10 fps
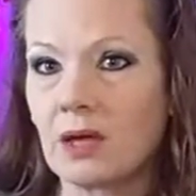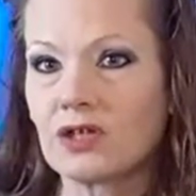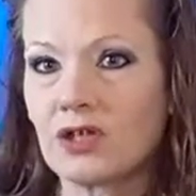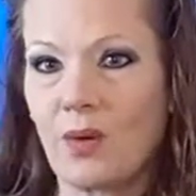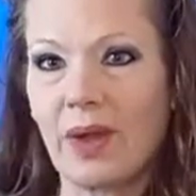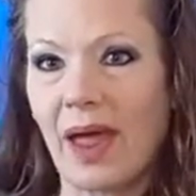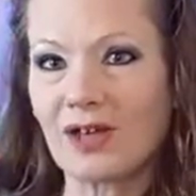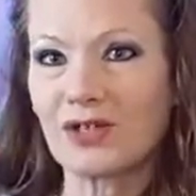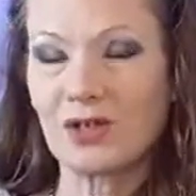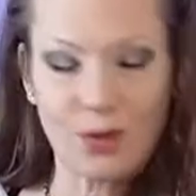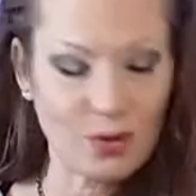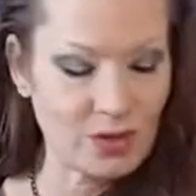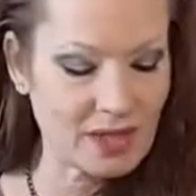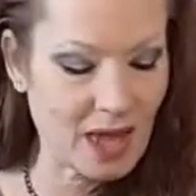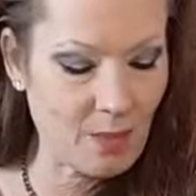So we actually grow
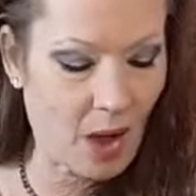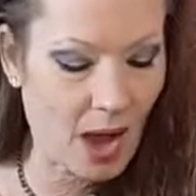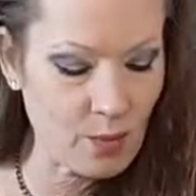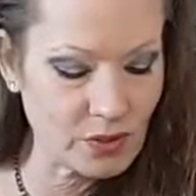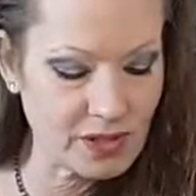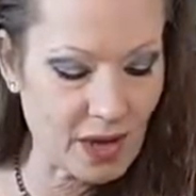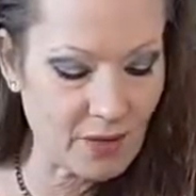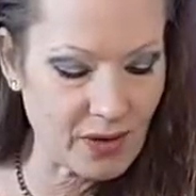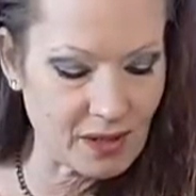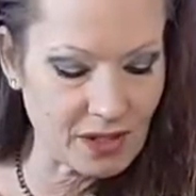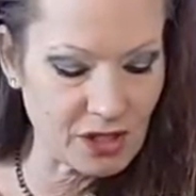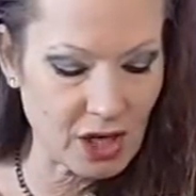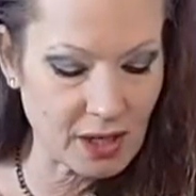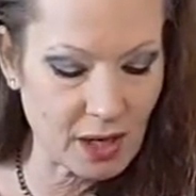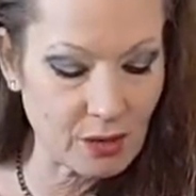the same. I will definitely
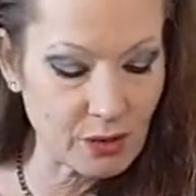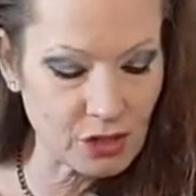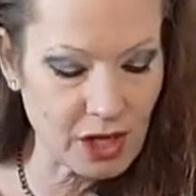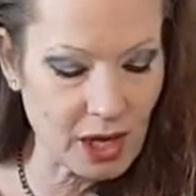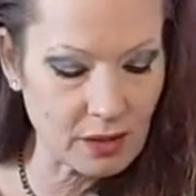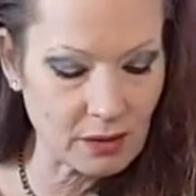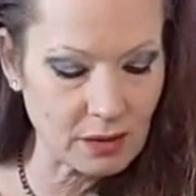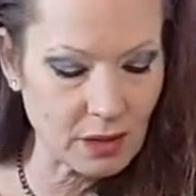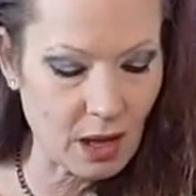check out your channel.